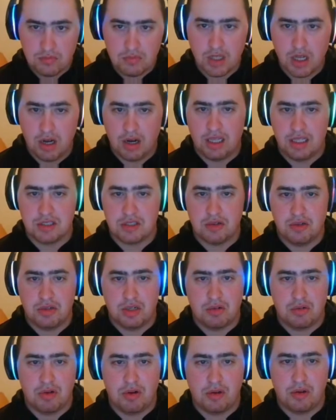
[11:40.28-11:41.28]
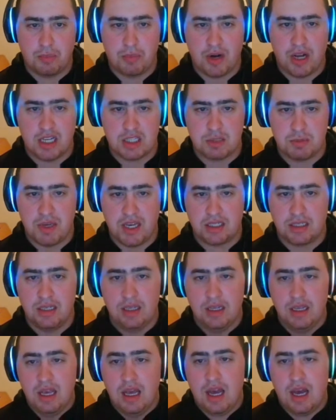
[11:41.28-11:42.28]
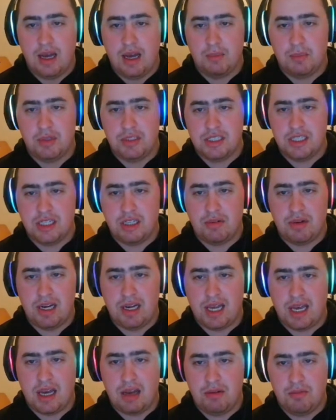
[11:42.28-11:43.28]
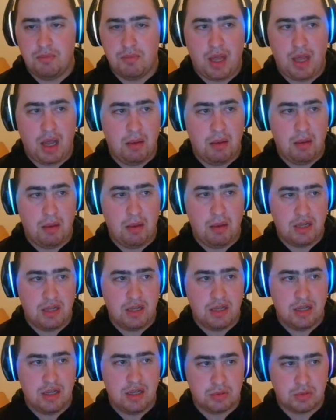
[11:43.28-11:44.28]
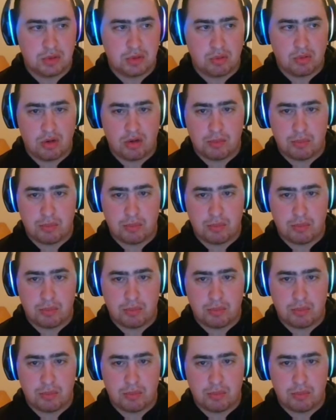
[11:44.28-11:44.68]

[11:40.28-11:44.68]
All right, let's go into Heroic Prospect. I'm going to tell you right now, I'm not thrilled with Heroic